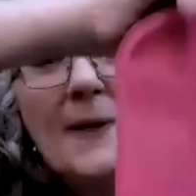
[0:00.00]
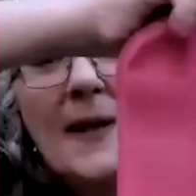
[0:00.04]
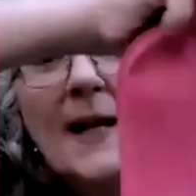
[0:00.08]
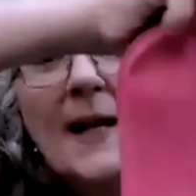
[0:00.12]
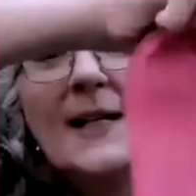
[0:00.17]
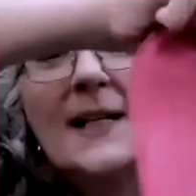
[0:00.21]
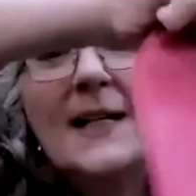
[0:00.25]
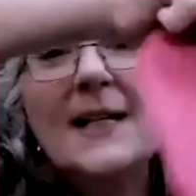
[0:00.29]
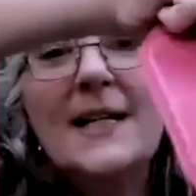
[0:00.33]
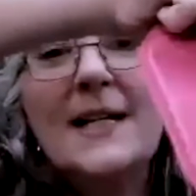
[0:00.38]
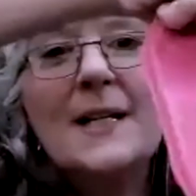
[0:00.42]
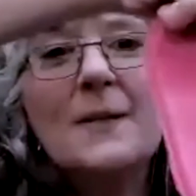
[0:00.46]

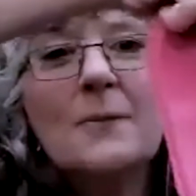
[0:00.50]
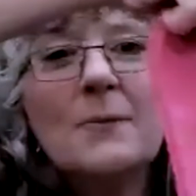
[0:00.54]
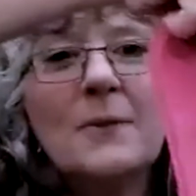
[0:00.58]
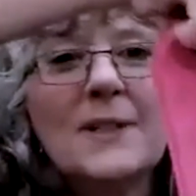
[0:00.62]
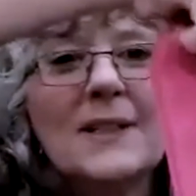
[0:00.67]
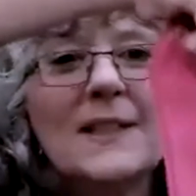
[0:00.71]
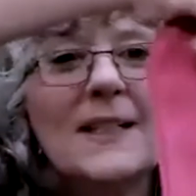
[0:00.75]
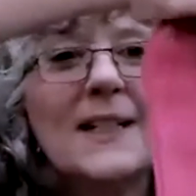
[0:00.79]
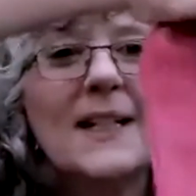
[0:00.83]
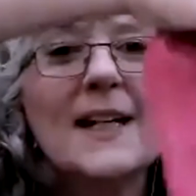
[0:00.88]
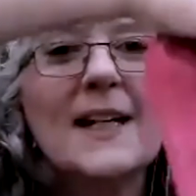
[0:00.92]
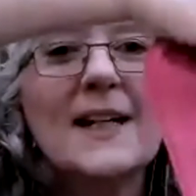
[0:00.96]
and he
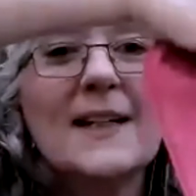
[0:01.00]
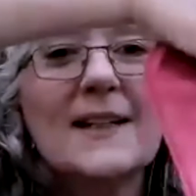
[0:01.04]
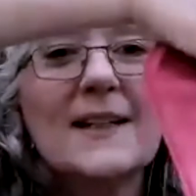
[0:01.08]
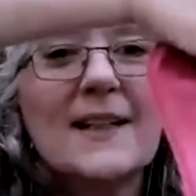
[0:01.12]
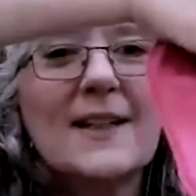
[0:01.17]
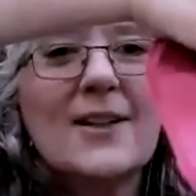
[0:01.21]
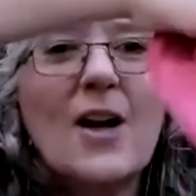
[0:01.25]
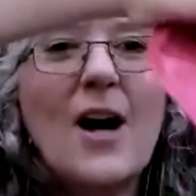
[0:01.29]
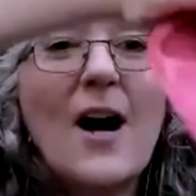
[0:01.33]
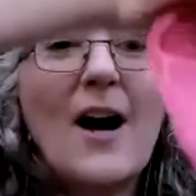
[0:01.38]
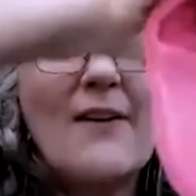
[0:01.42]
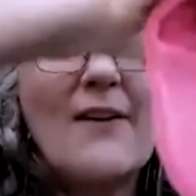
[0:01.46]
would get
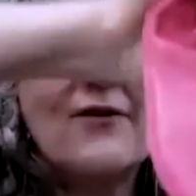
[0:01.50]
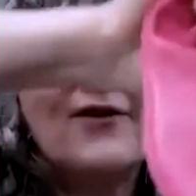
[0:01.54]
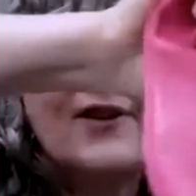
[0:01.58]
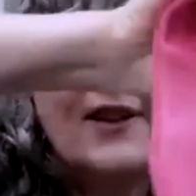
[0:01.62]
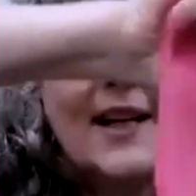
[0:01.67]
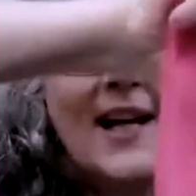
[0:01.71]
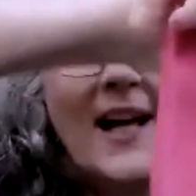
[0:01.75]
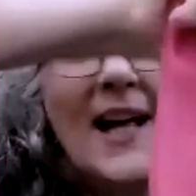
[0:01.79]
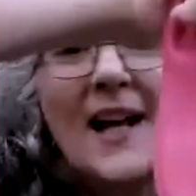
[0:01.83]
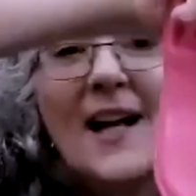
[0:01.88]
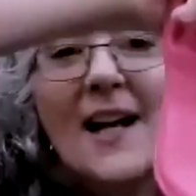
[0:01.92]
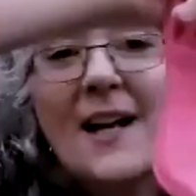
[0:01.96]
the
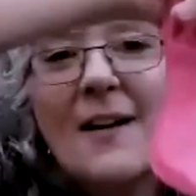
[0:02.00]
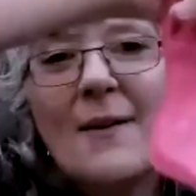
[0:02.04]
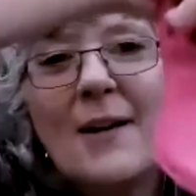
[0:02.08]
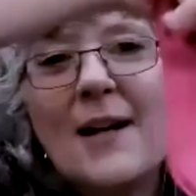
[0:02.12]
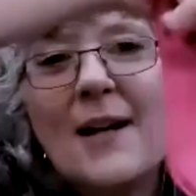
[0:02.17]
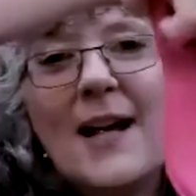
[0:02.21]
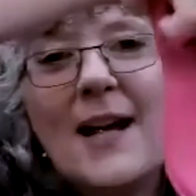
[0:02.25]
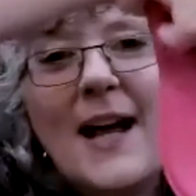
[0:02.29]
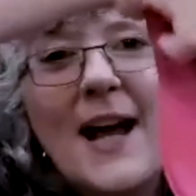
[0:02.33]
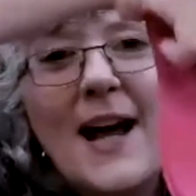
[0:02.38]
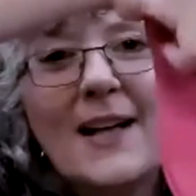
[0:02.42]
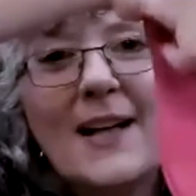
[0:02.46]
coffee in
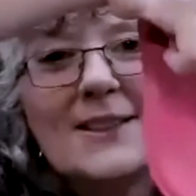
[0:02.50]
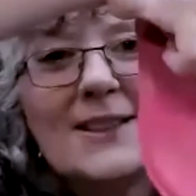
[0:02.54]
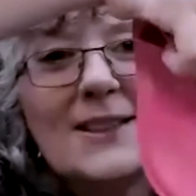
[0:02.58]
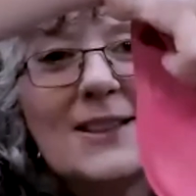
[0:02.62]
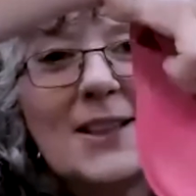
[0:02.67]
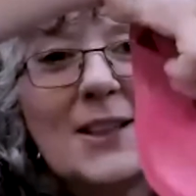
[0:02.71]
a